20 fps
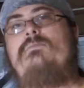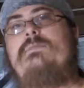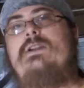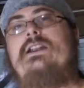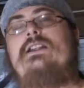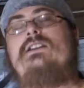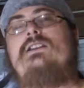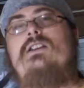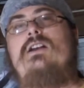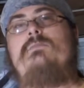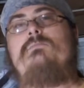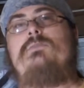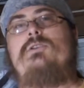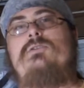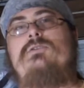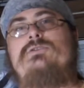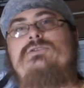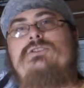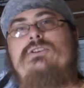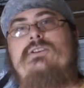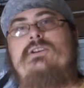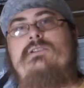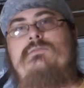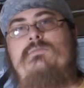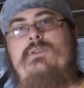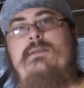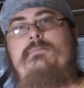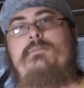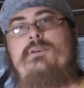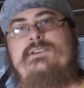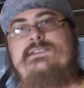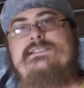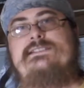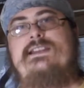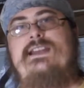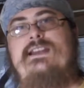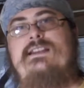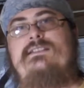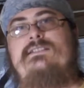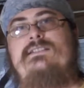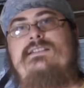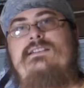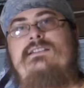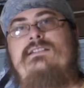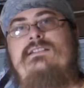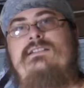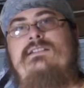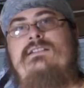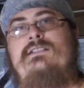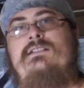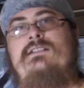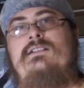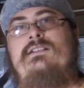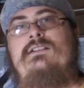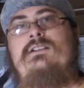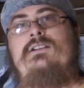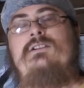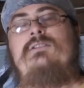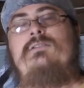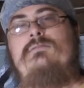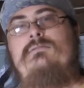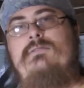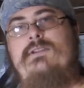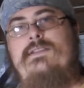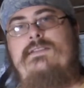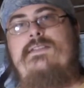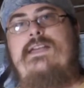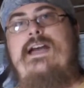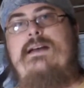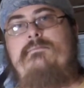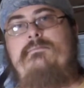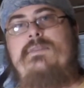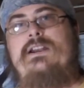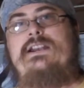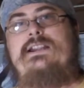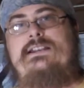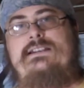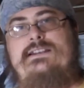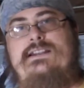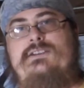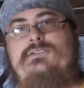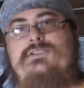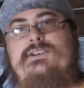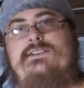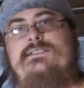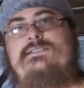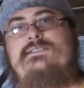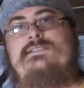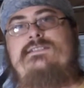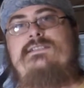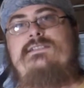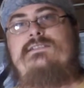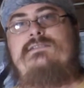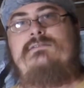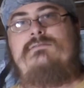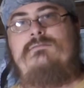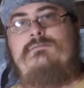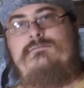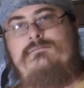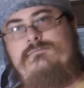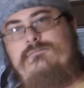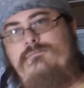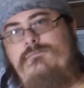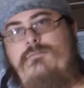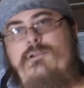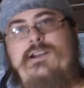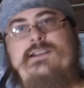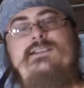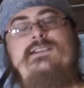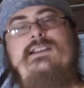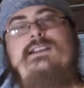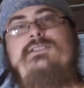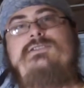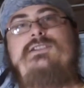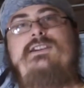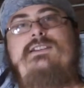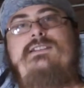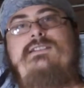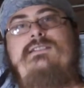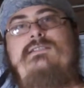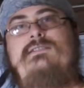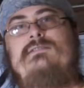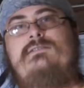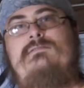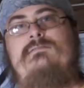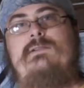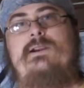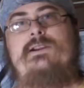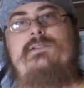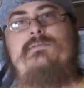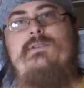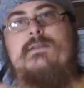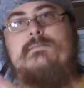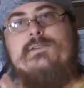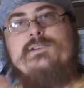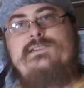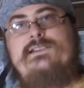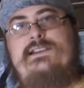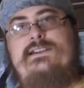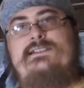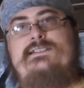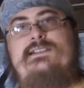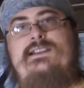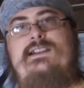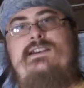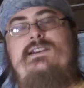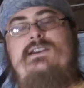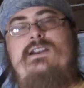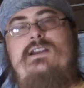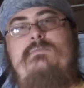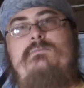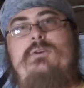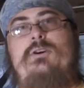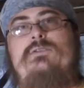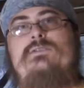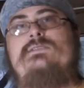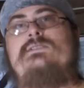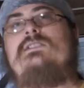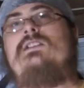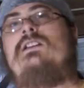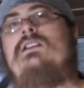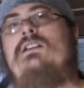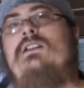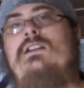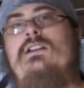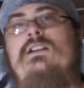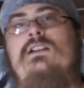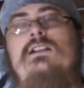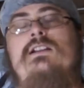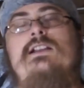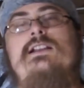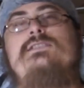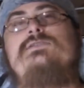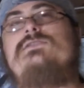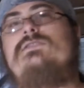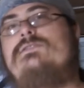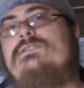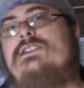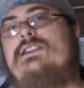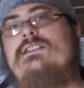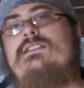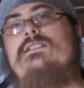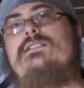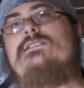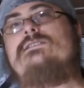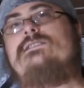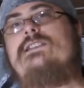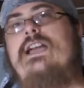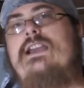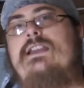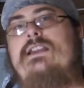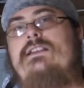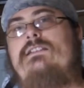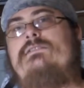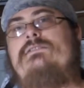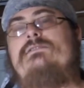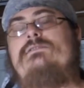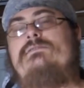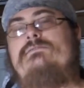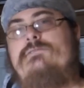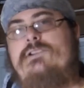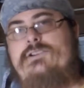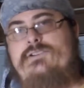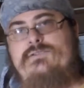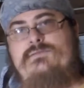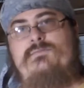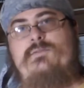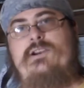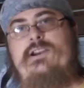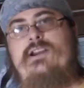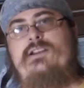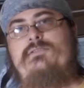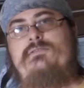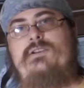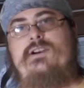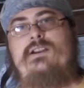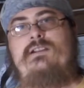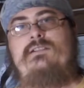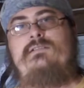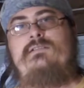many numbers you can represent with that many digits. One digit, we can represent 10 numbers. Let's do 10 to the second, which is 100.